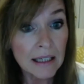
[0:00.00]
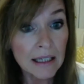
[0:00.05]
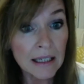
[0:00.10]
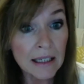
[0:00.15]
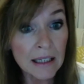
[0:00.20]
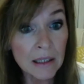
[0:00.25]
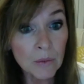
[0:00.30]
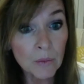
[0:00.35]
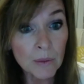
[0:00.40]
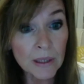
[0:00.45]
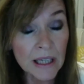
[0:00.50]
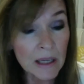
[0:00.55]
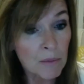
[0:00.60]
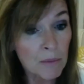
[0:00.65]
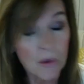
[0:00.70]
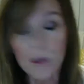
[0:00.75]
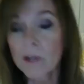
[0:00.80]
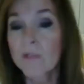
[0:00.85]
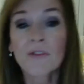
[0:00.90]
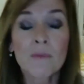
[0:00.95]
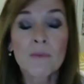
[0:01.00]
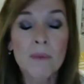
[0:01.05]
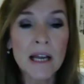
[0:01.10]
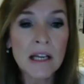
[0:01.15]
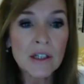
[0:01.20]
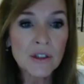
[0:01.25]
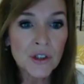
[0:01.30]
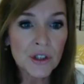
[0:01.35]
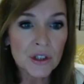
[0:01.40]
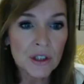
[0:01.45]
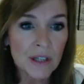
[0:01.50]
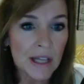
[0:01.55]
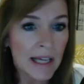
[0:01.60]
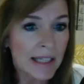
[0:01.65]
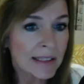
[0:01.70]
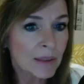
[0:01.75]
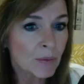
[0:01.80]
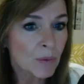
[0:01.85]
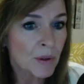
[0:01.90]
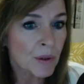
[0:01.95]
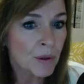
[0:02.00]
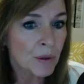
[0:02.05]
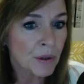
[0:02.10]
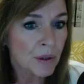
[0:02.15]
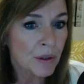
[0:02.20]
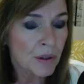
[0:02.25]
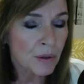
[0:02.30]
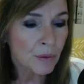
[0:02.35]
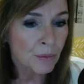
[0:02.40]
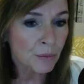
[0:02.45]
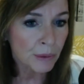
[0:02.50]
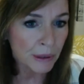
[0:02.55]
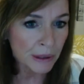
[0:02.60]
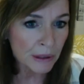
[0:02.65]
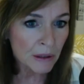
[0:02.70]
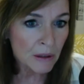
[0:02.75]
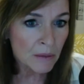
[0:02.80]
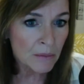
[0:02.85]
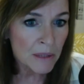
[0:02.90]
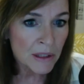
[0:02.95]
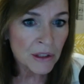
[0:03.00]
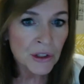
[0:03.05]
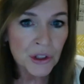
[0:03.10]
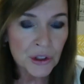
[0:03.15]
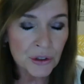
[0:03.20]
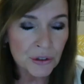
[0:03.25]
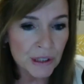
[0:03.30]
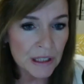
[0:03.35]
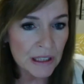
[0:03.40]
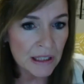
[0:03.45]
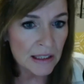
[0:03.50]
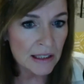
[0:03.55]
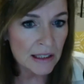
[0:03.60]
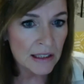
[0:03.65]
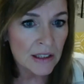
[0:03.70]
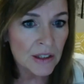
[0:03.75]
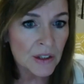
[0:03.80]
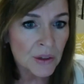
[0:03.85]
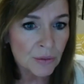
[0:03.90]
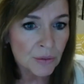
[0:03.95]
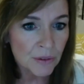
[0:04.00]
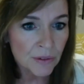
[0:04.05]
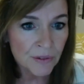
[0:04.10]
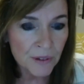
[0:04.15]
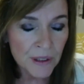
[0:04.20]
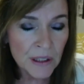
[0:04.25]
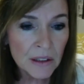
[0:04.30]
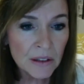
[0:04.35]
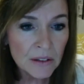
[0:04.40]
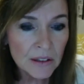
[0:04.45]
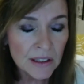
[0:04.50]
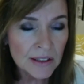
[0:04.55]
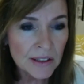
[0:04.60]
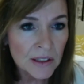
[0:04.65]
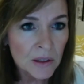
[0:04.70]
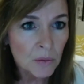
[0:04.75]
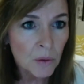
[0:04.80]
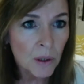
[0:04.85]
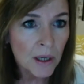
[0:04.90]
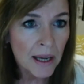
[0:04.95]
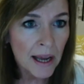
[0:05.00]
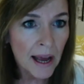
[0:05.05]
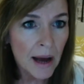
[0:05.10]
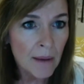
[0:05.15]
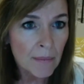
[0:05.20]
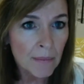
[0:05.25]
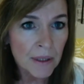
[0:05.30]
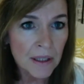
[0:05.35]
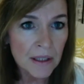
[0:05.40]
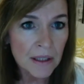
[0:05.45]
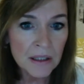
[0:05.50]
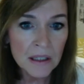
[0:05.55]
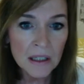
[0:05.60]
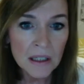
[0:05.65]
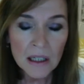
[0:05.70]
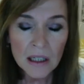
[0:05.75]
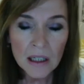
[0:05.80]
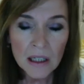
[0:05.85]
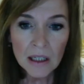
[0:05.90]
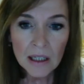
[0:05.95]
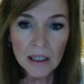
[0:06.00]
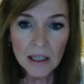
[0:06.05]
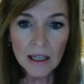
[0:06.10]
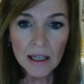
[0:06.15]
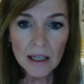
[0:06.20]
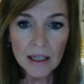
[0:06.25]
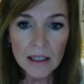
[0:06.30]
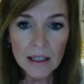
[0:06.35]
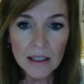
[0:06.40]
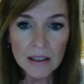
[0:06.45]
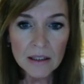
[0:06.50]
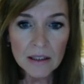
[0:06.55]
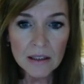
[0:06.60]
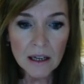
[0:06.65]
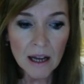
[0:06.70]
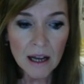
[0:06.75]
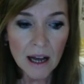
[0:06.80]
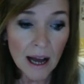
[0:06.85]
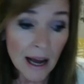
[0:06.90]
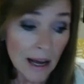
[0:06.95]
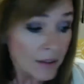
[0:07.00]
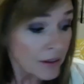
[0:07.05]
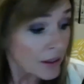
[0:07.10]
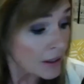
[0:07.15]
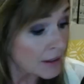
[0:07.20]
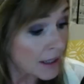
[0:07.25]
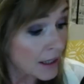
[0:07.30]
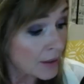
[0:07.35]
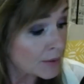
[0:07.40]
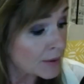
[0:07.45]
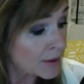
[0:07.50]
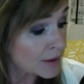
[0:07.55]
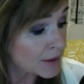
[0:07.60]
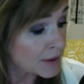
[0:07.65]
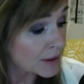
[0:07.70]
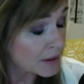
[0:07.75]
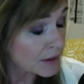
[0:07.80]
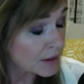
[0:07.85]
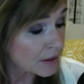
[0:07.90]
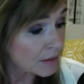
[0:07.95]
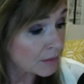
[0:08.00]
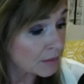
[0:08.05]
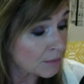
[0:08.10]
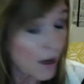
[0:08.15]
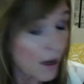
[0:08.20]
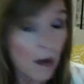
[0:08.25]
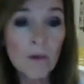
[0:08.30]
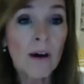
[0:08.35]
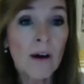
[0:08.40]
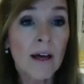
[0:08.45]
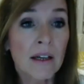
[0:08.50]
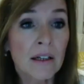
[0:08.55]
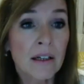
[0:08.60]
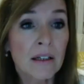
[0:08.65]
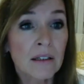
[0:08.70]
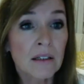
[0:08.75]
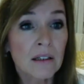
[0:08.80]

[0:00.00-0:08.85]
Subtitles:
And we get more information, and that's when the real mystery is revealed as to what happened. And I thought that was poetic